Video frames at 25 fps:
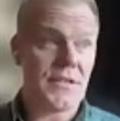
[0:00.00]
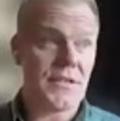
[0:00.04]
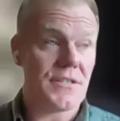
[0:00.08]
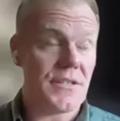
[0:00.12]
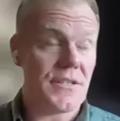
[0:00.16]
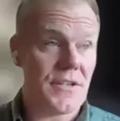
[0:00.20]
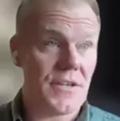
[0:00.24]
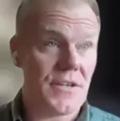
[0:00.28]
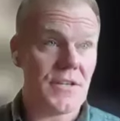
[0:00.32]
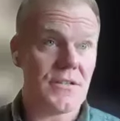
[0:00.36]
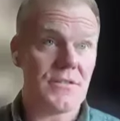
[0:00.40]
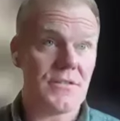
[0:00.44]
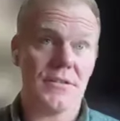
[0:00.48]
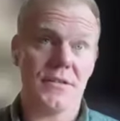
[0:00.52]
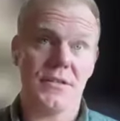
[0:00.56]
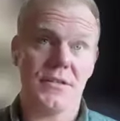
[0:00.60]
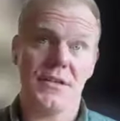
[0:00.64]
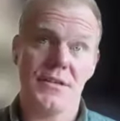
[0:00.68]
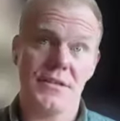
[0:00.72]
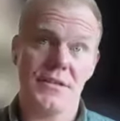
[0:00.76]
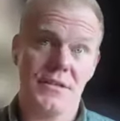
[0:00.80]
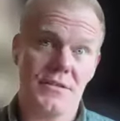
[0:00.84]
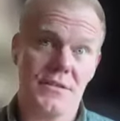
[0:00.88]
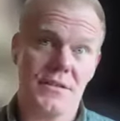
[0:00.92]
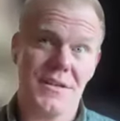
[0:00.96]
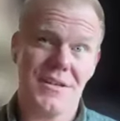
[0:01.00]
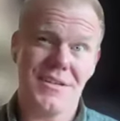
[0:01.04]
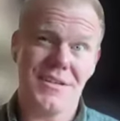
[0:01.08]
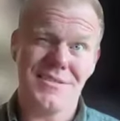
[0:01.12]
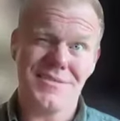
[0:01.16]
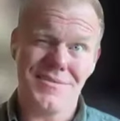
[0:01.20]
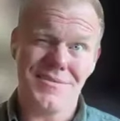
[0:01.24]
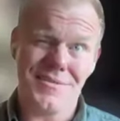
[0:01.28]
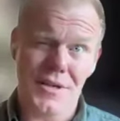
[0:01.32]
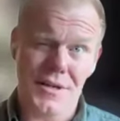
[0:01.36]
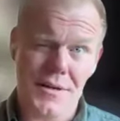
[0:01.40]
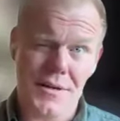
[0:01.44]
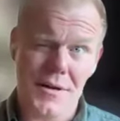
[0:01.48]
Yeah, yeah, and
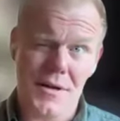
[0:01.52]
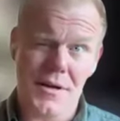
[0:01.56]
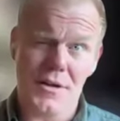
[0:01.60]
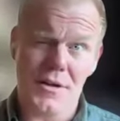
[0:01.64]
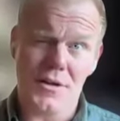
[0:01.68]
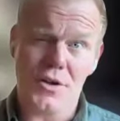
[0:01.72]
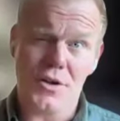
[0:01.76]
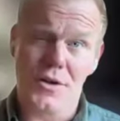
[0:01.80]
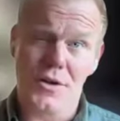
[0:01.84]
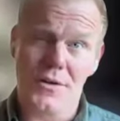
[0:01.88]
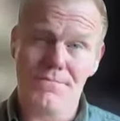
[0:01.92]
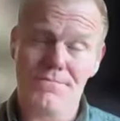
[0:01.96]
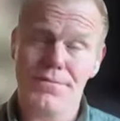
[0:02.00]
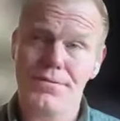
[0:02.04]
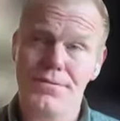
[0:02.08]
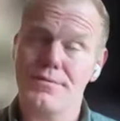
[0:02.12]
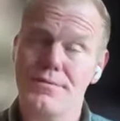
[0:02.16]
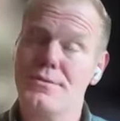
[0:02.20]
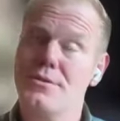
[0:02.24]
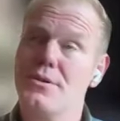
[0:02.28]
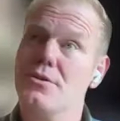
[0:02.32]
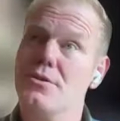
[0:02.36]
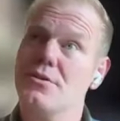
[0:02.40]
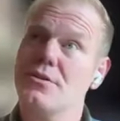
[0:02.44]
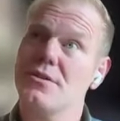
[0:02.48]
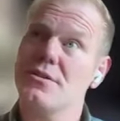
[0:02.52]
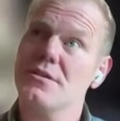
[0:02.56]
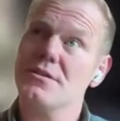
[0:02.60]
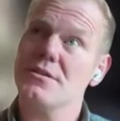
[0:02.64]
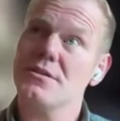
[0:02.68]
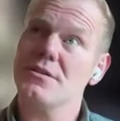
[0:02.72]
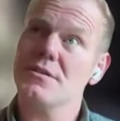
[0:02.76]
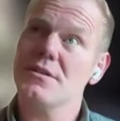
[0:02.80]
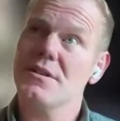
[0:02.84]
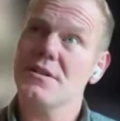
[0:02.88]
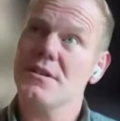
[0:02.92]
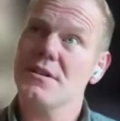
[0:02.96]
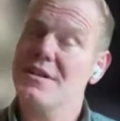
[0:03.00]

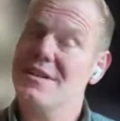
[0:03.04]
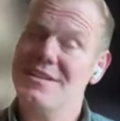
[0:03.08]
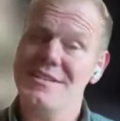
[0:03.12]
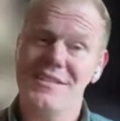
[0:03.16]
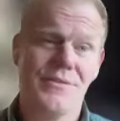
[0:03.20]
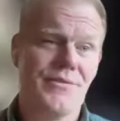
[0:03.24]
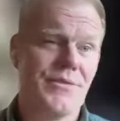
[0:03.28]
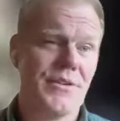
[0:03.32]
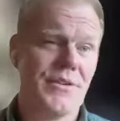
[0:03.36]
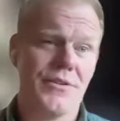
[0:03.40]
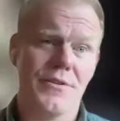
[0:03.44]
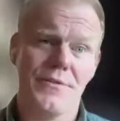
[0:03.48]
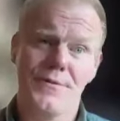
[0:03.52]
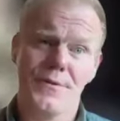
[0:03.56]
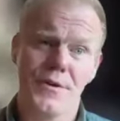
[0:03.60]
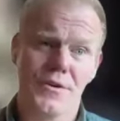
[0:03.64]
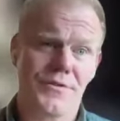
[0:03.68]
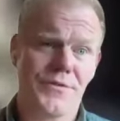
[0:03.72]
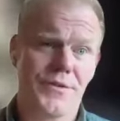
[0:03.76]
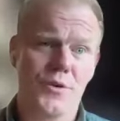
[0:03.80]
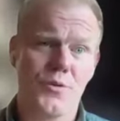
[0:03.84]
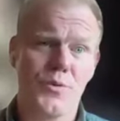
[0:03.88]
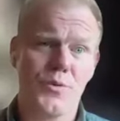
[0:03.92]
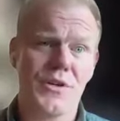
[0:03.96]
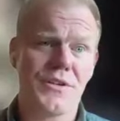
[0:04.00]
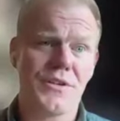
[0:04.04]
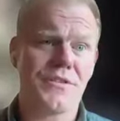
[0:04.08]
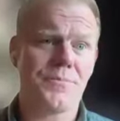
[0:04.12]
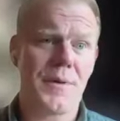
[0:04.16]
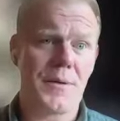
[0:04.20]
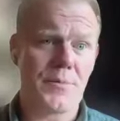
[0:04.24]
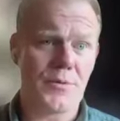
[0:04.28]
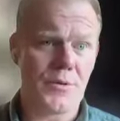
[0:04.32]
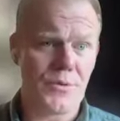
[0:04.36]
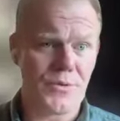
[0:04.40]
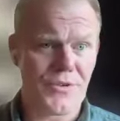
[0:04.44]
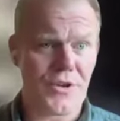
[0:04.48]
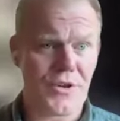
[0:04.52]
God, even in the first few
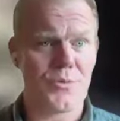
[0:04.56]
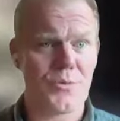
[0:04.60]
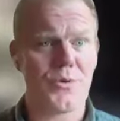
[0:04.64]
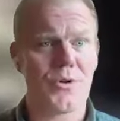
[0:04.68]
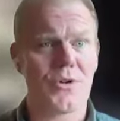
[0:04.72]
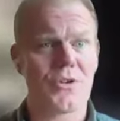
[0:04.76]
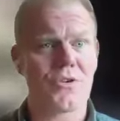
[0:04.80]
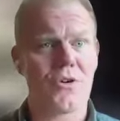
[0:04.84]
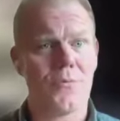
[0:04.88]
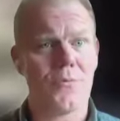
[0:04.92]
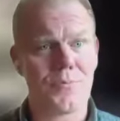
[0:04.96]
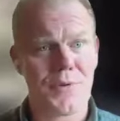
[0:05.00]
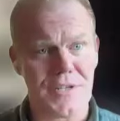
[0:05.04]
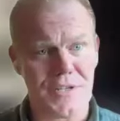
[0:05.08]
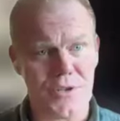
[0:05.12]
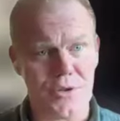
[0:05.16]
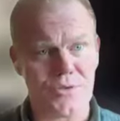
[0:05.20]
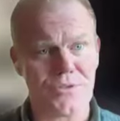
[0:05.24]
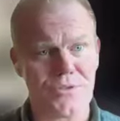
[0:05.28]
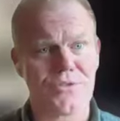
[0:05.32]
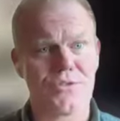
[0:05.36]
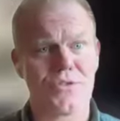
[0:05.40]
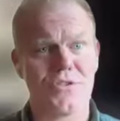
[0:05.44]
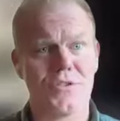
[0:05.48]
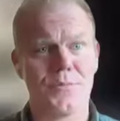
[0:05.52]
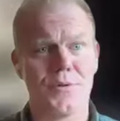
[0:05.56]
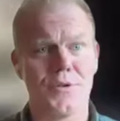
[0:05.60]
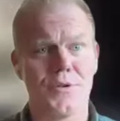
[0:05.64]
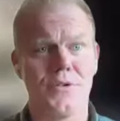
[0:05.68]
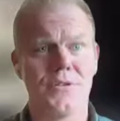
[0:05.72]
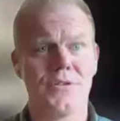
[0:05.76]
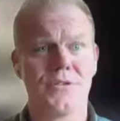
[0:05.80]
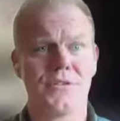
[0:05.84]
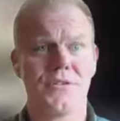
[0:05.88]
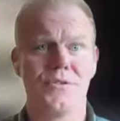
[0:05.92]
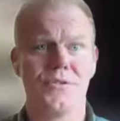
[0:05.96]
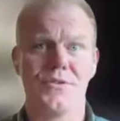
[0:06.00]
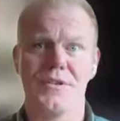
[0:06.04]
weeks, people who turned up were completely
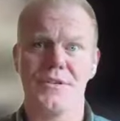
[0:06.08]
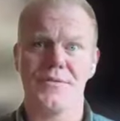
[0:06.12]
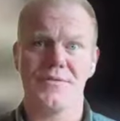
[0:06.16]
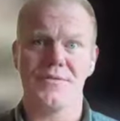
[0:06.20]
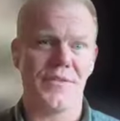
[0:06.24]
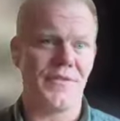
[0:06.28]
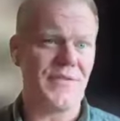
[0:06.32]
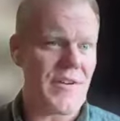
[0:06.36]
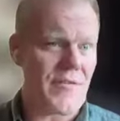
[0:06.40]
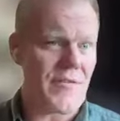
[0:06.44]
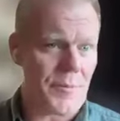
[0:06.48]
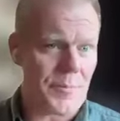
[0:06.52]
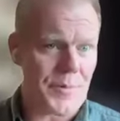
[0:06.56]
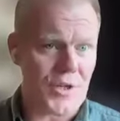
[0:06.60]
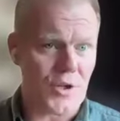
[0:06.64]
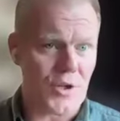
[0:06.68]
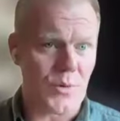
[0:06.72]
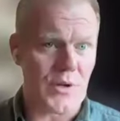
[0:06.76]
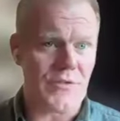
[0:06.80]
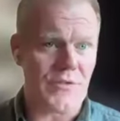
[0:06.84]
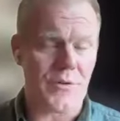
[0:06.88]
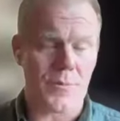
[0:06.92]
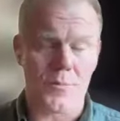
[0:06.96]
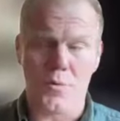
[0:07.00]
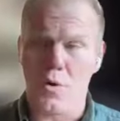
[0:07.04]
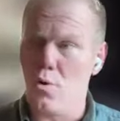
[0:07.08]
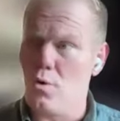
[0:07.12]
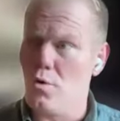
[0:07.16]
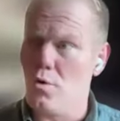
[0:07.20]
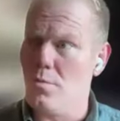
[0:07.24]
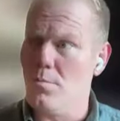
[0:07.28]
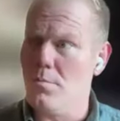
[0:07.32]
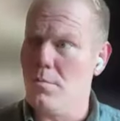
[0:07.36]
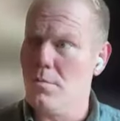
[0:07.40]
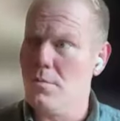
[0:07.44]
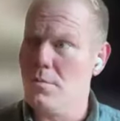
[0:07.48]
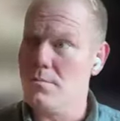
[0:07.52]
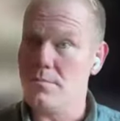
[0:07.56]
unsuitable. They've never been away from
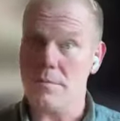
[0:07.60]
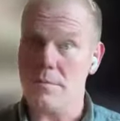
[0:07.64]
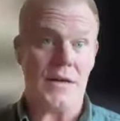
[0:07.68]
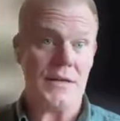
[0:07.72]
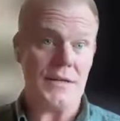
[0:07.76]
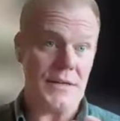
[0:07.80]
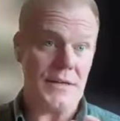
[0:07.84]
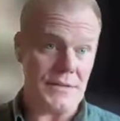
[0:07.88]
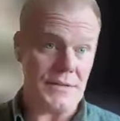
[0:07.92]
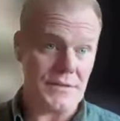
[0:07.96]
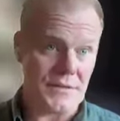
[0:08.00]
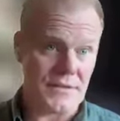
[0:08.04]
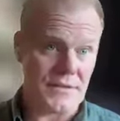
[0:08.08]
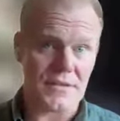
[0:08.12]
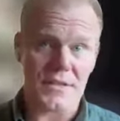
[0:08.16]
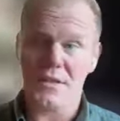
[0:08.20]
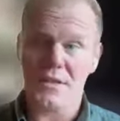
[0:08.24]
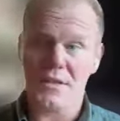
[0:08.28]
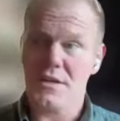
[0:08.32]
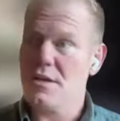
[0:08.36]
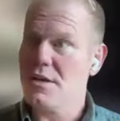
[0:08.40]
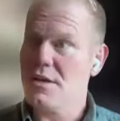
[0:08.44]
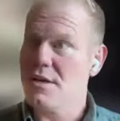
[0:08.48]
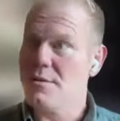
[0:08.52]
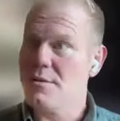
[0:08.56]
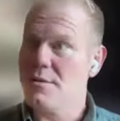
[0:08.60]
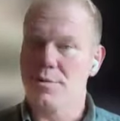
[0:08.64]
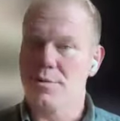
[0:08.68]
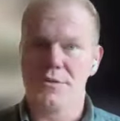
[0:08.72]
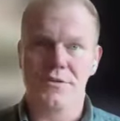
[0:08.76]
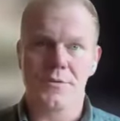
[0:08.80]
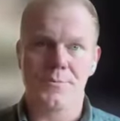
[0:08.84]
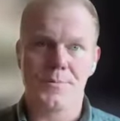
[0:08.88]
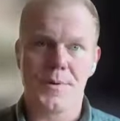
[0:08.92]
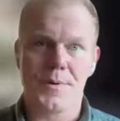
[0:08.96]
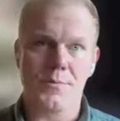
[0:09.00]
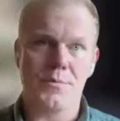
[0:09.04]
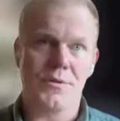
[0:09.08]
home. I hadn't.
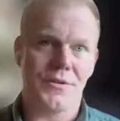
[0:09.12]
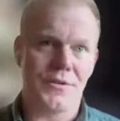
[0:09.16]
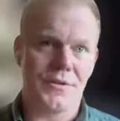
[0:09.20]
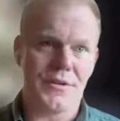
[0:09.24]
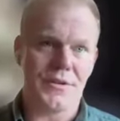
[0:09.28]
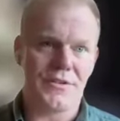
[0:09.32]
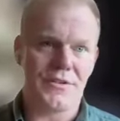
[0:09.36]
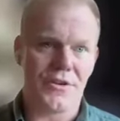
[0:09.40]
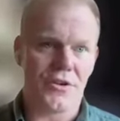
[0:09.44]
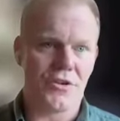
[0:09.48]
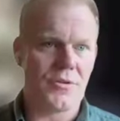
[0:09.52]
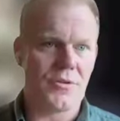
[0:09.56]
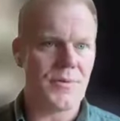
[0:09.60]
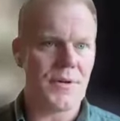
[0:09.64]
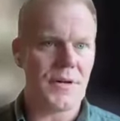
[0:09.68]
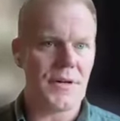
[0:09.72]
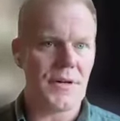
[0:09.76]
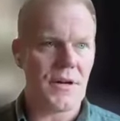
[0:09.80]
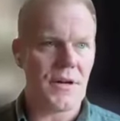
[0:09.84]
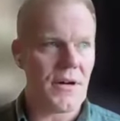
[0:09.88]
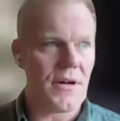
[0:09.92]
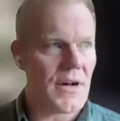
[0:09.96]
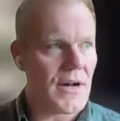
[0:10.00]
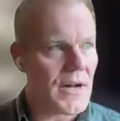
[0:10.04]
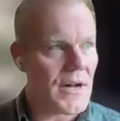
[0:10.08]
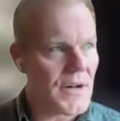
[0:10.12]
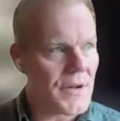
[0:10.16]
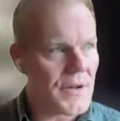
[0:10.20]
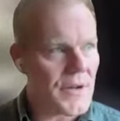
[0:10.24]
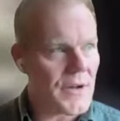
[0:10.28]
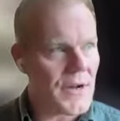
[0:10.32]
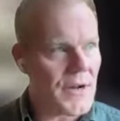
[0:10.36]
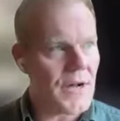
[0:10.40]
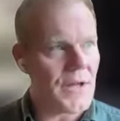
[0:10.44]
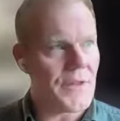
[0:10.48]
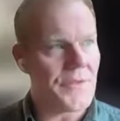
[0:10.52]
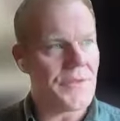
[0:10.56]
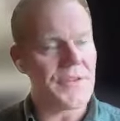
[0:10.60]
But some people, they turn up
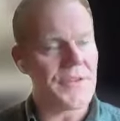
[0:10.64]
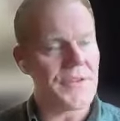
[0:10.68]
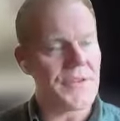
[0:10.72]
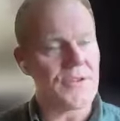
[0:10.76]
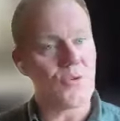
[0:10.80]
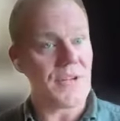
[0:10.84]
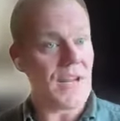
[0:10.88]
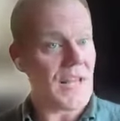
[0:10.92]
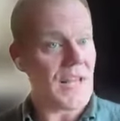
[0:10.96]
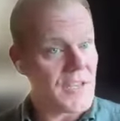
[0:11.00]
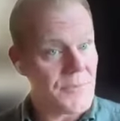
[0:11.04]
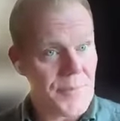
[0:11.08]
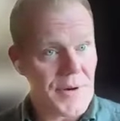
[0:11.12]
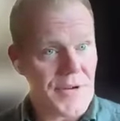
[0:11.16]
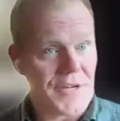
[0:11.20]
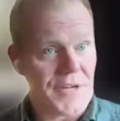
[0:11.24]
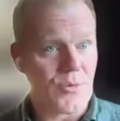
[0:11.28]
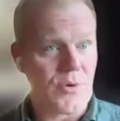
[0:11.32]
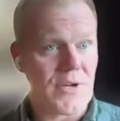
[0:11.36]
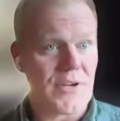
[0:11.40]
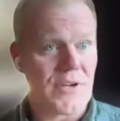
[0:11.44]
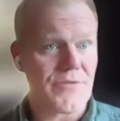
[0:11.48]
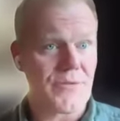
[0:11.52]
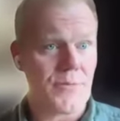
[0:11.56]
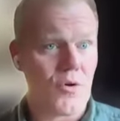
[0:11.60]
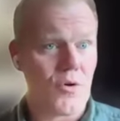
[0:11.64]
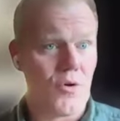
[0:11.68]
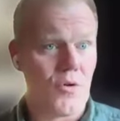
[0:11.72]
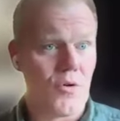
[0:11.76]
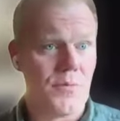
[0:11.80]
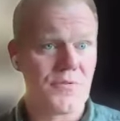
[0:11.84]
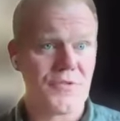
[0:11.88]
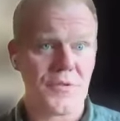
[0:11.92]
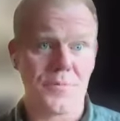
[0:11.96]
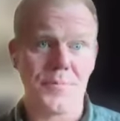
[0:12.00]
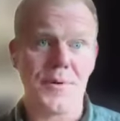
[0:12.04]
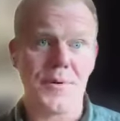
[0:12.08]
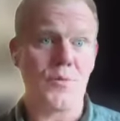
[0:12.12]
and they don't like being away from
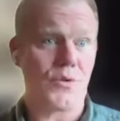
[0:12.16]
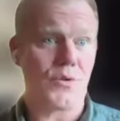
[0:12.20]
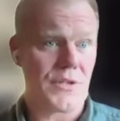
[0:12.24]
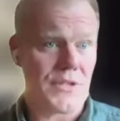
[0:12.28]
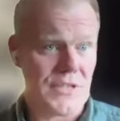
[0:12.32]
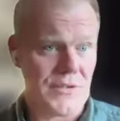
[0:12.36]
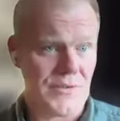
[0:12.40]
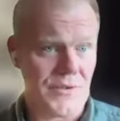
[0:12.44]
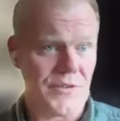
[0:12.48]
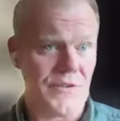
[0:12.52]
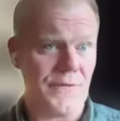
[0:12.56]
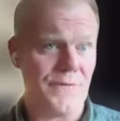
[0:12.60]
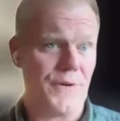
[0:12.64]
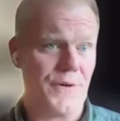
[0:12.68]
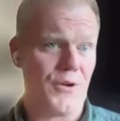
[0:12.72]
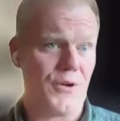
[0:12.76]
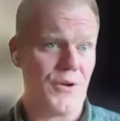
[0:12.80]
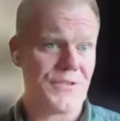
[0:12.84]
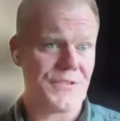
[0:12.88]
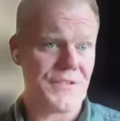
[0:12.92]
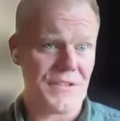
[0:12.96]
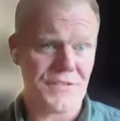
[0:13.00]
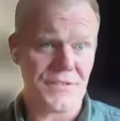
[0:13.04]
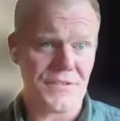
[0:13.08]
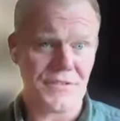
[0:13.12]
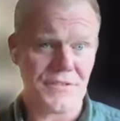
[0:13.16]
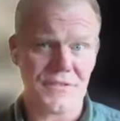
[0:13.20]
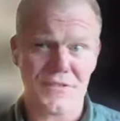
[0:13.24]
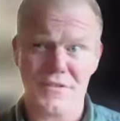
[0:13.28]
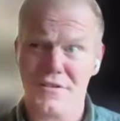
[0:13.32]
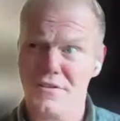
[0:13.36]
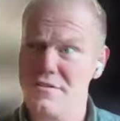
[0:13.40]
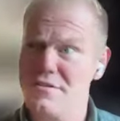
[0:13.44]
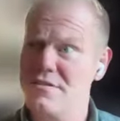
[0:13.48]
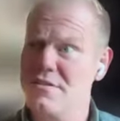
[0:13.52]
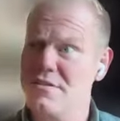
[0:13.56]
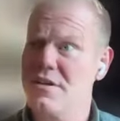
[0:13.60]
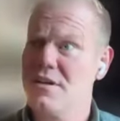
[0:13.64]
home, so people would leave in the first
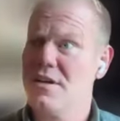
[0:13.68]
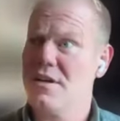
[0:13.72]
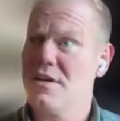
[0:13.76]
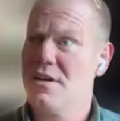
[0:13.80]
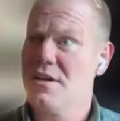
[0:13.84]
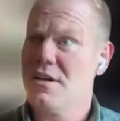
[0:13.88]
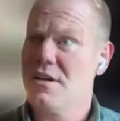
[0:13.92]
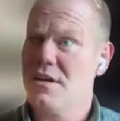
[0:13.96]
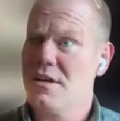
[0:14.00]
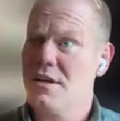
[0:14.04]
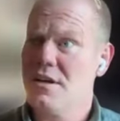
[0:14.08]
instances.